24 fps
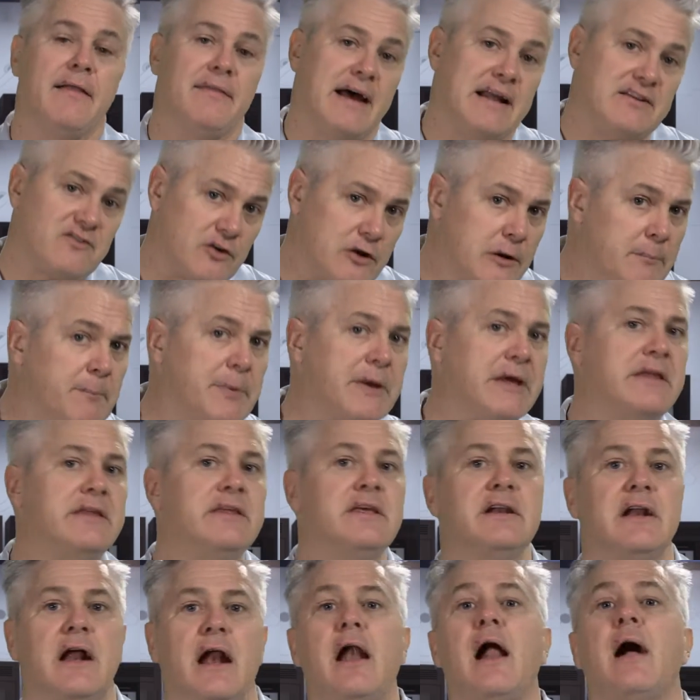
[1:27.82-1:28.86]
That's an
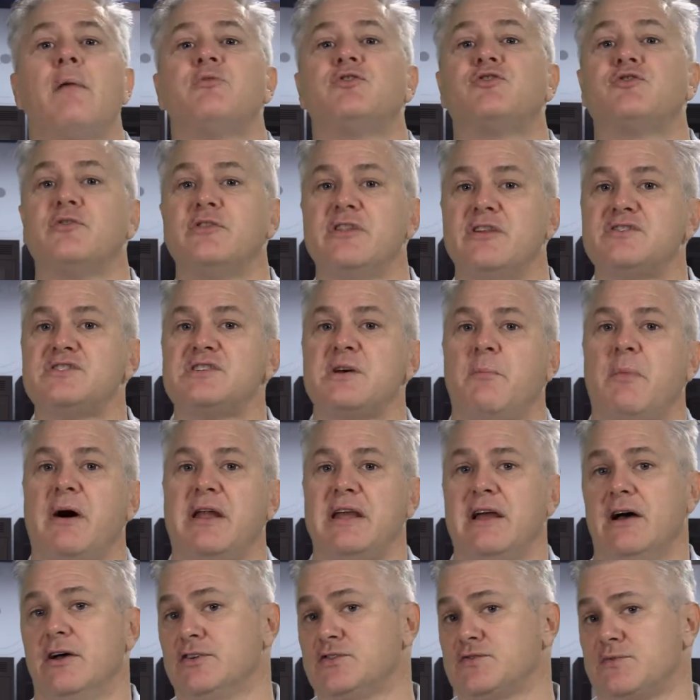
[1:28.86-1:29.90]
opinion, and I'm sure that
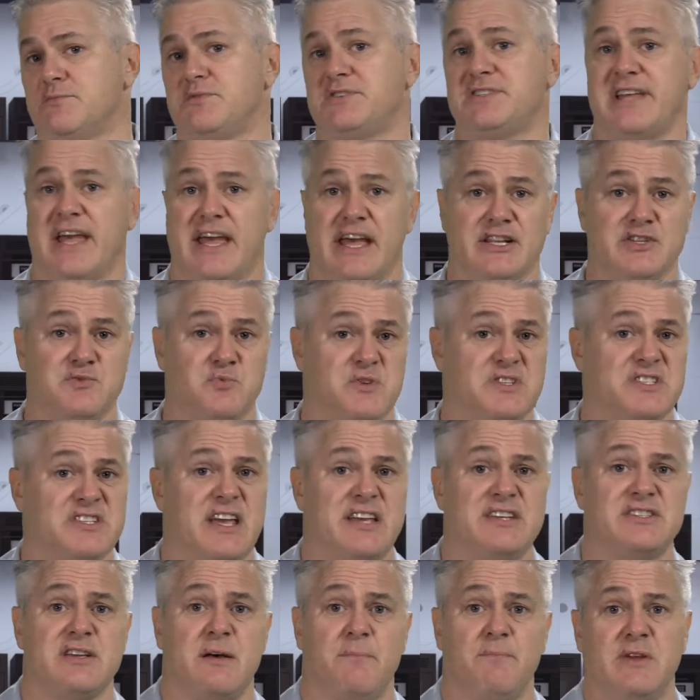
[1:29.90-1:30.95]
somebody else from SANS would
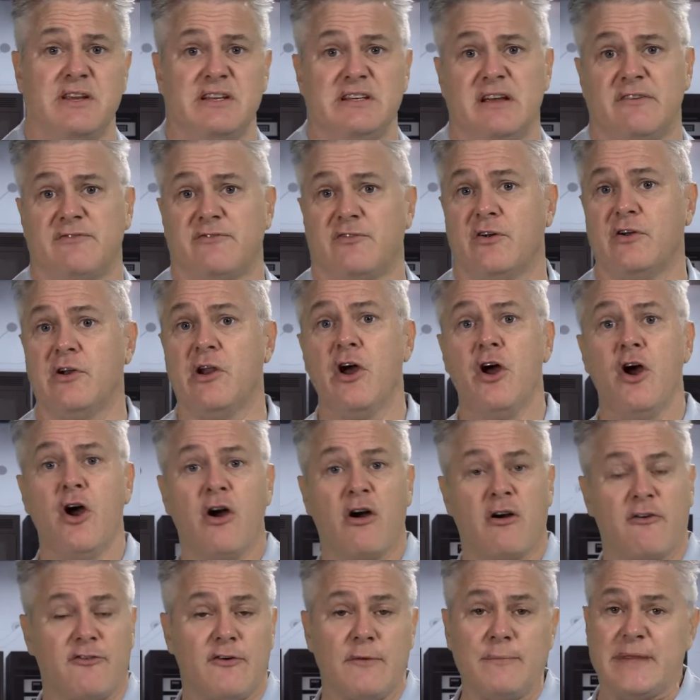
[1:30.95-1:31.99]
say something different,
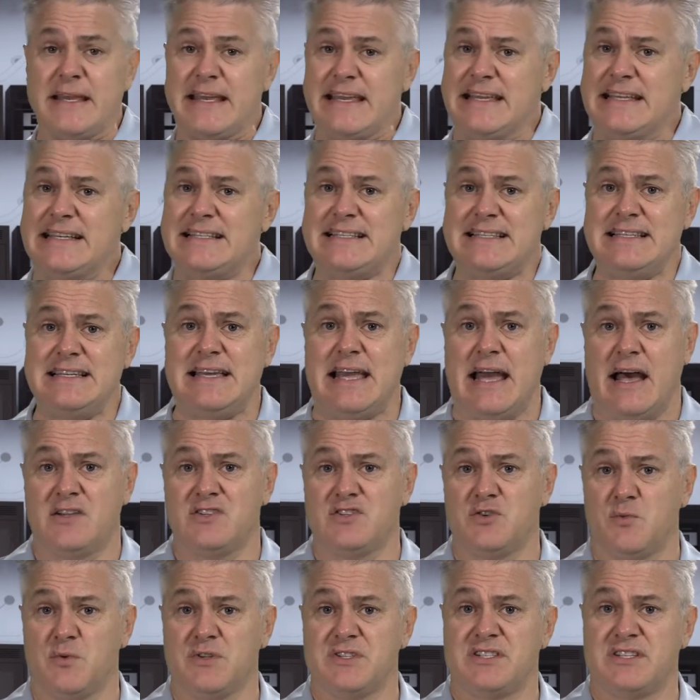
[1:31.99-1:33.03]
or from the EZ
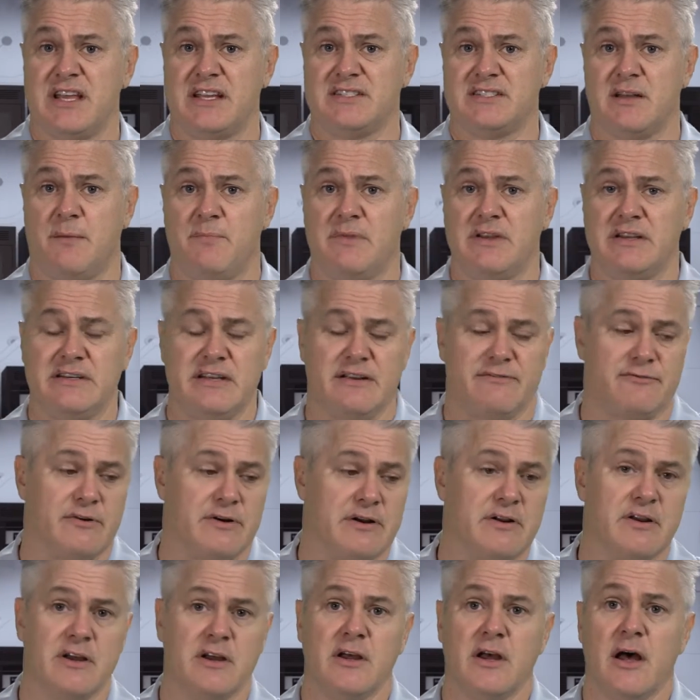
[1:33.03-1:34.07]
Council would say something
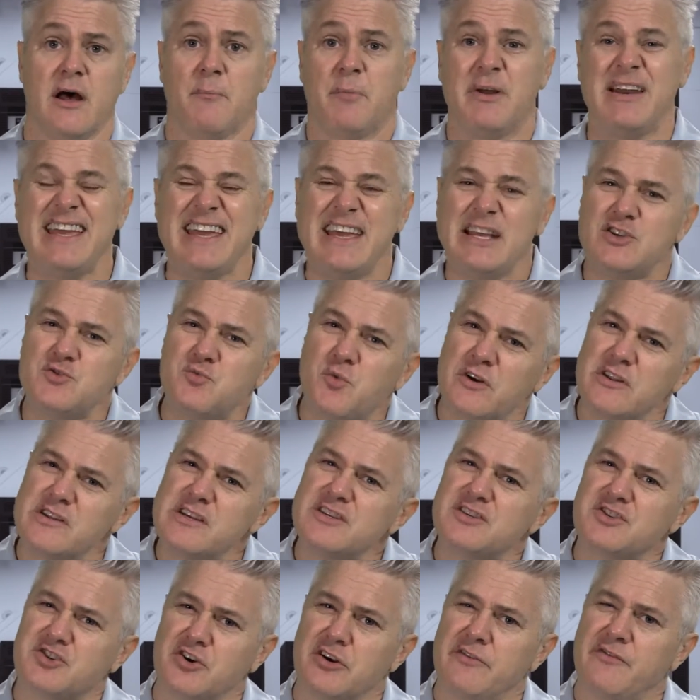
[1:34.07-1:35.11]
different. But each one of
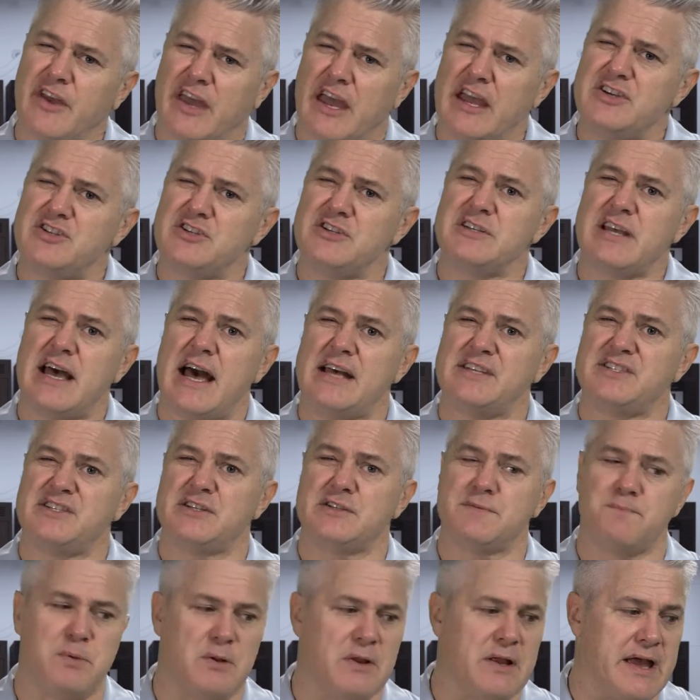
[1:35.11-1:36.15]
these certifications has
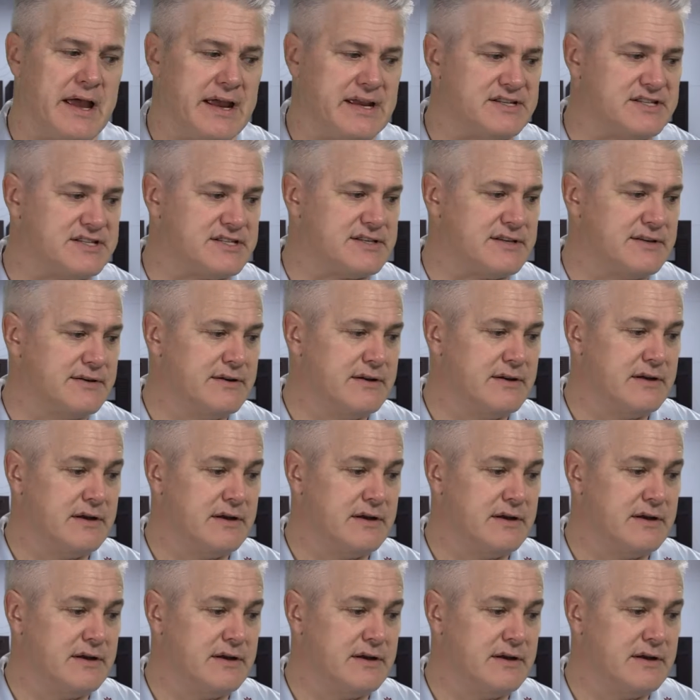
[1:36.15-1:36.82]
its place.